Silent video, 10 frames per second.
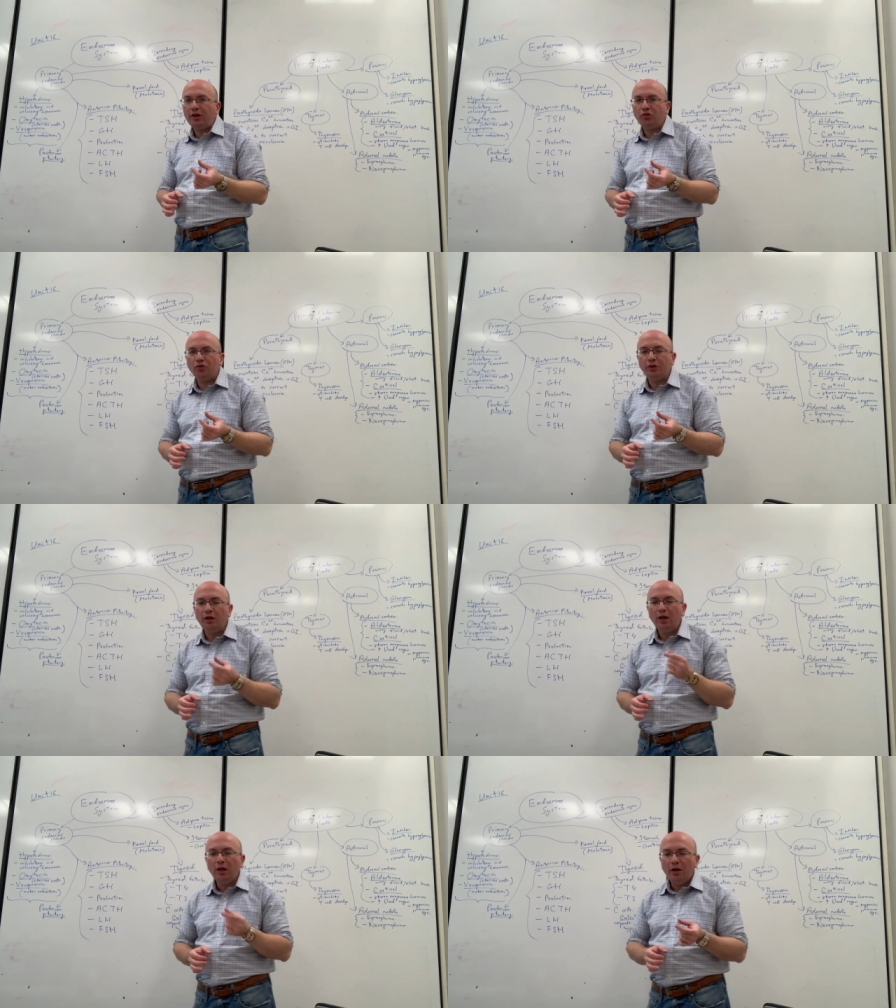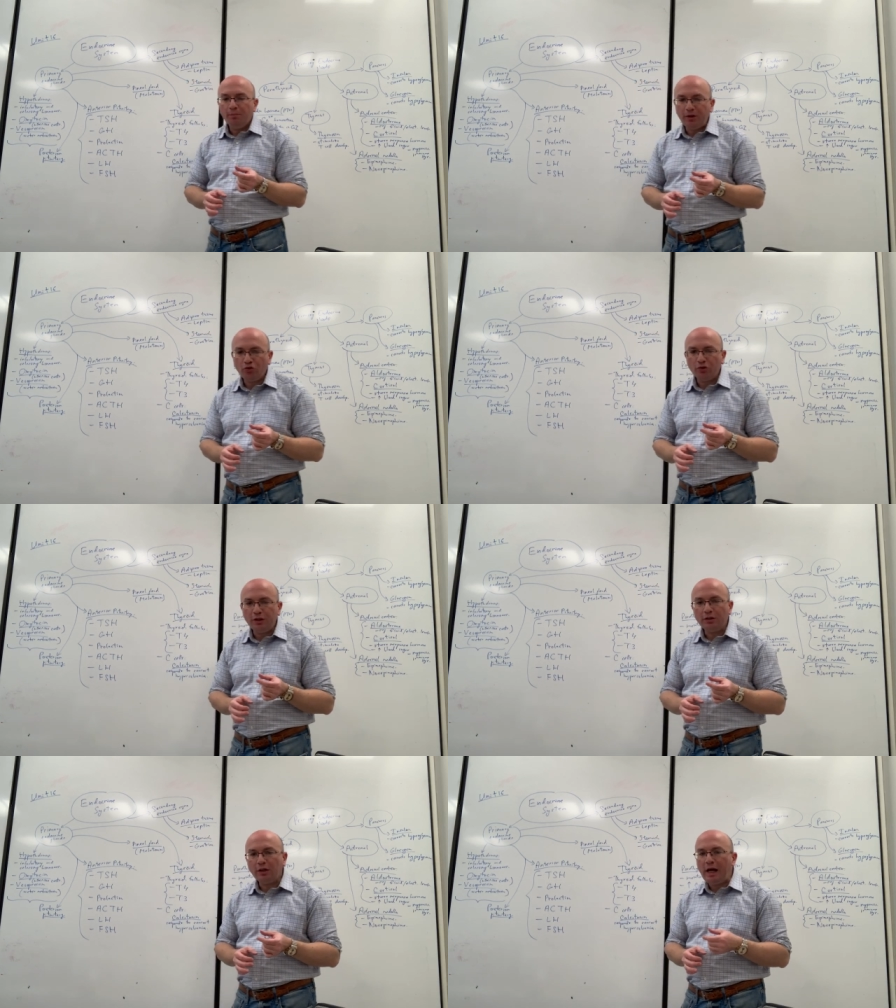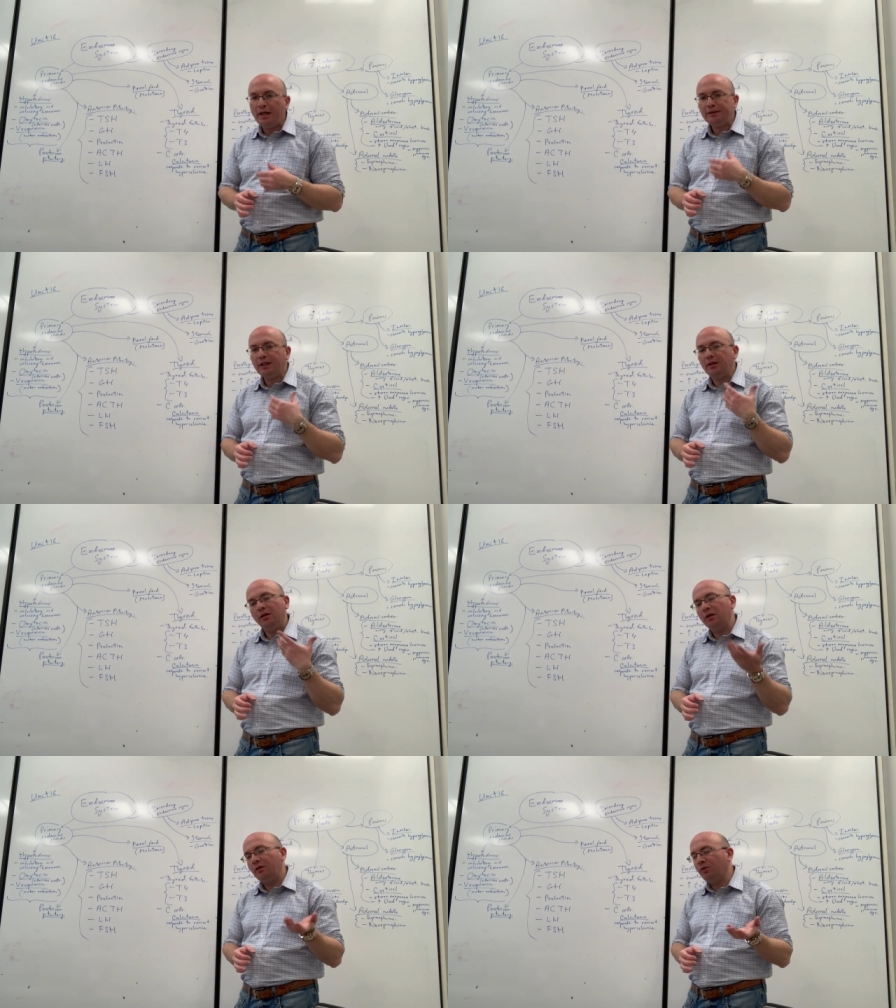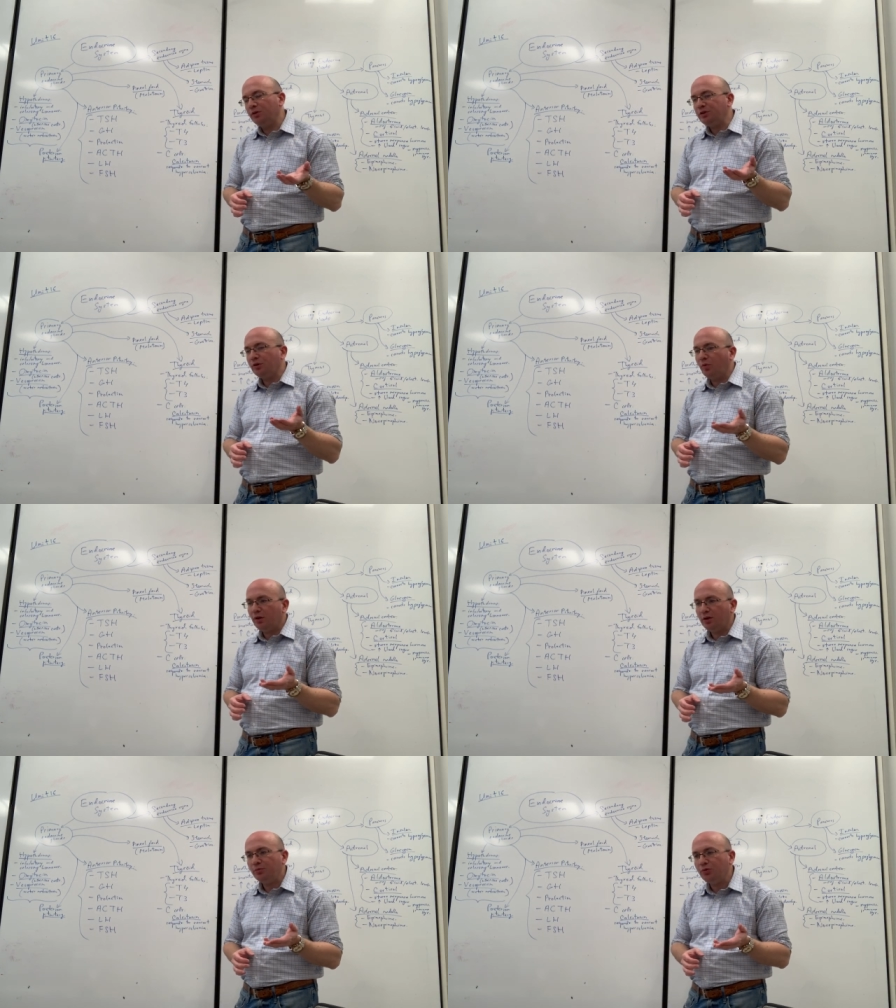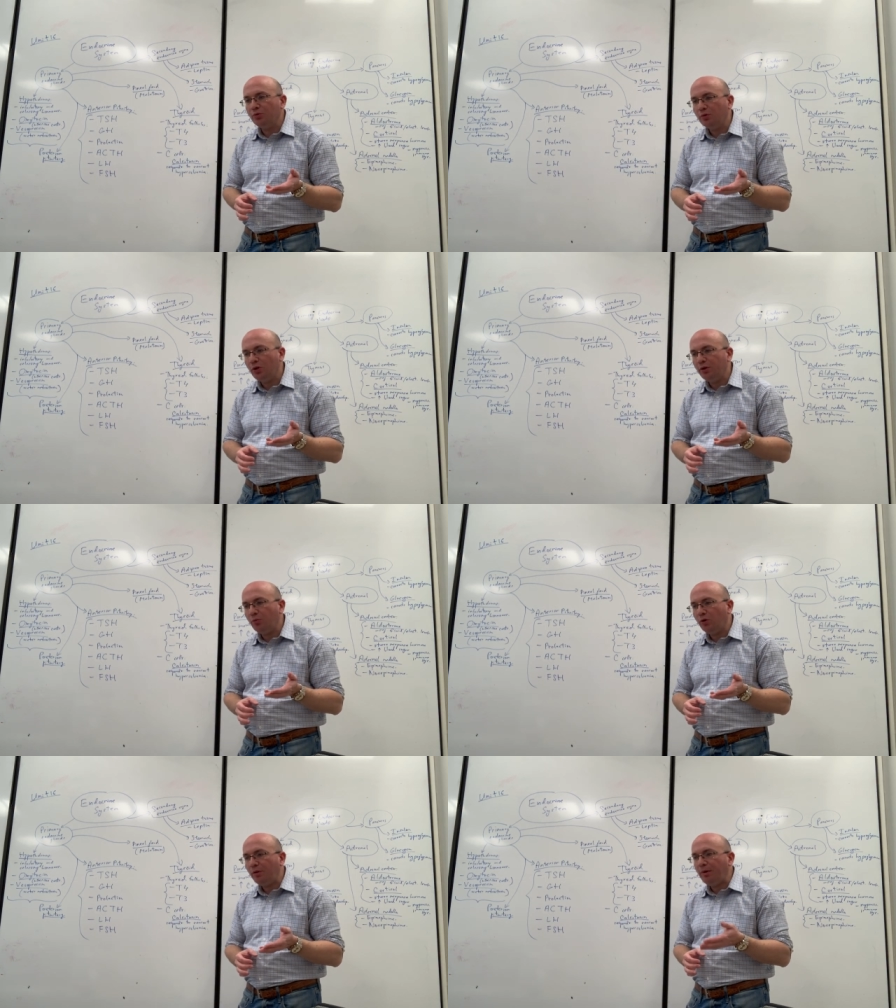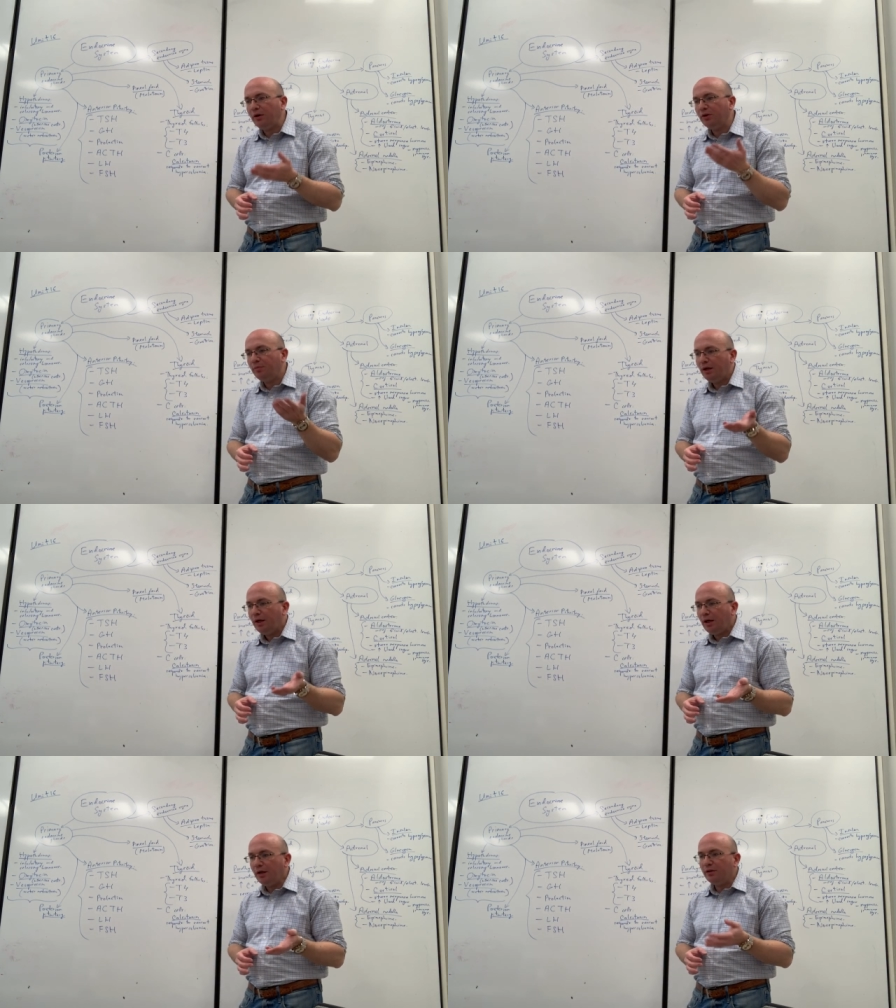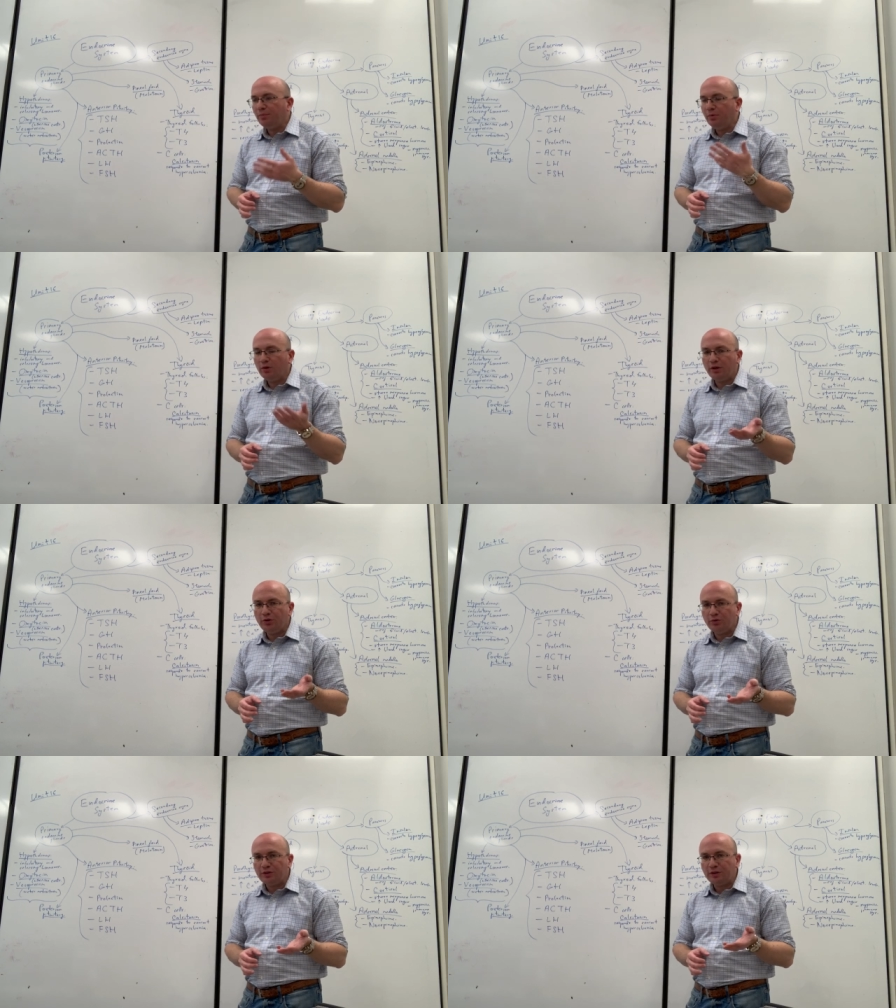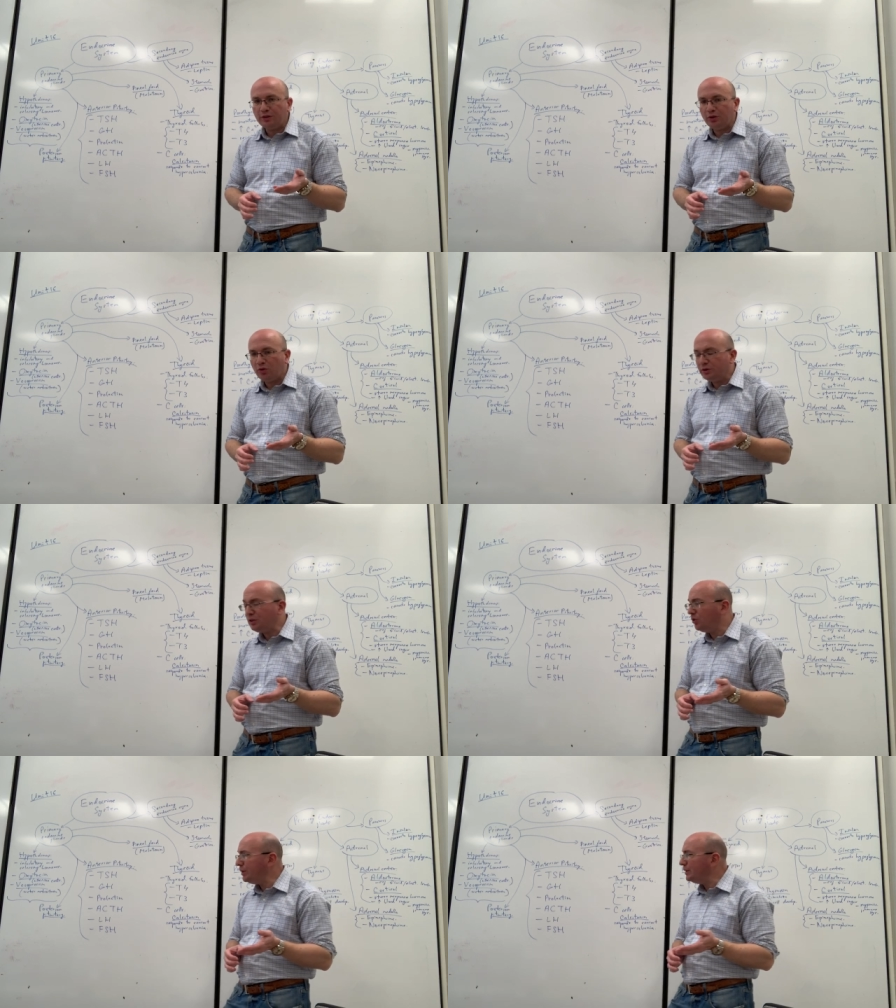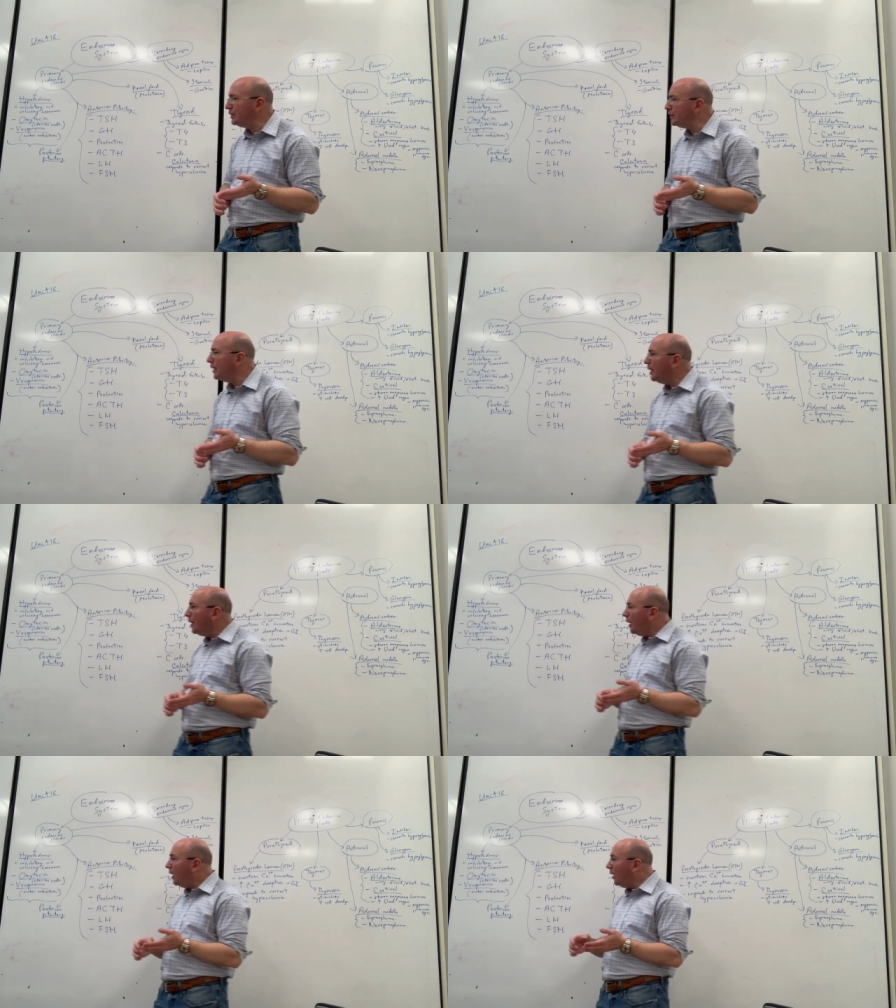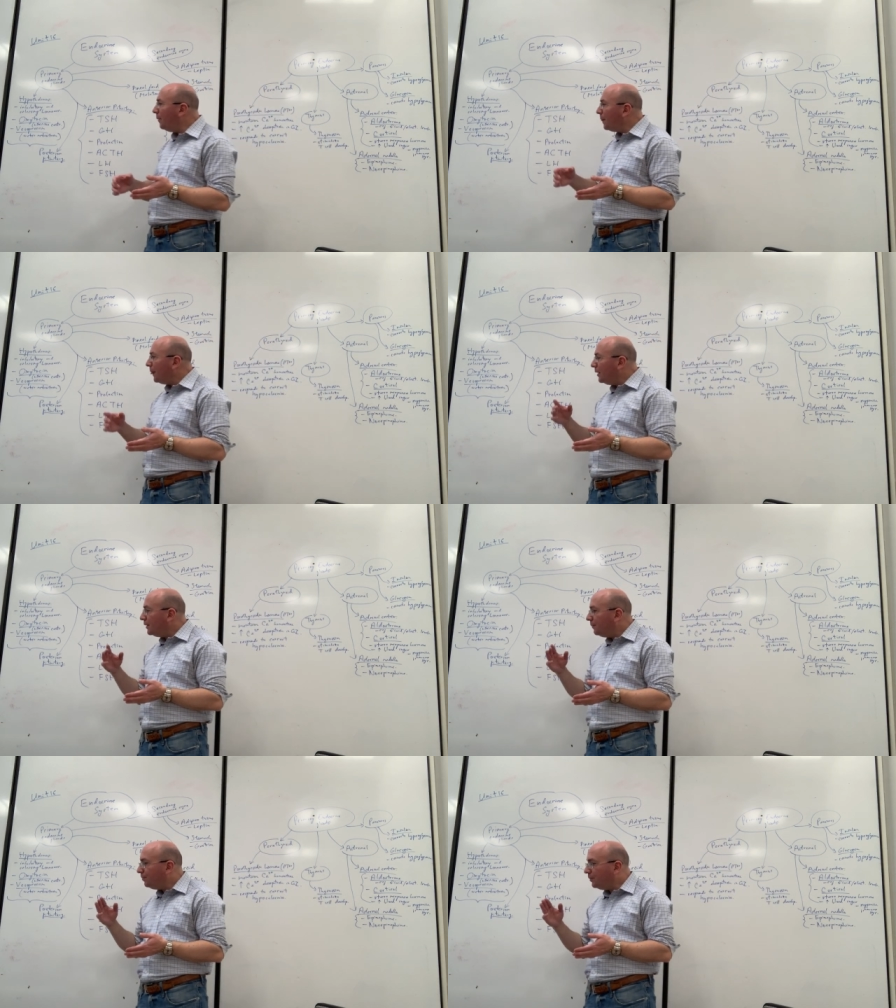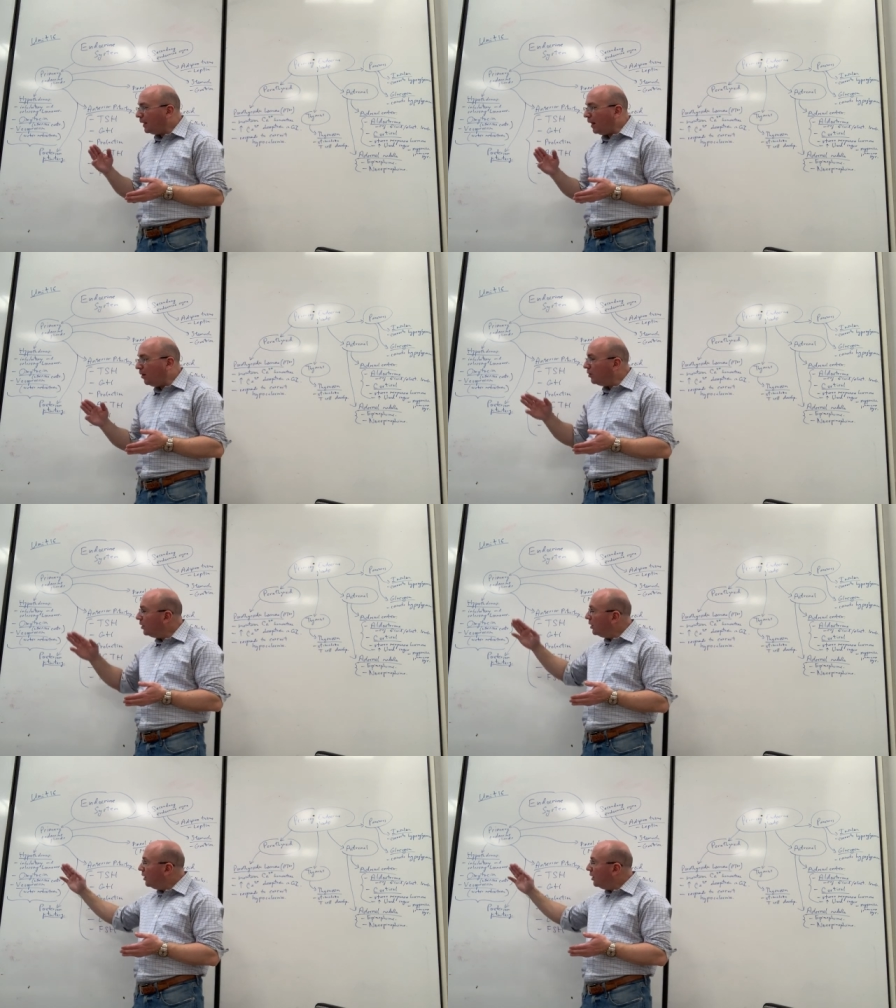actually mentioned in class and of course, you're welcome to learn more about them in the book and using your own sources. Uh, now,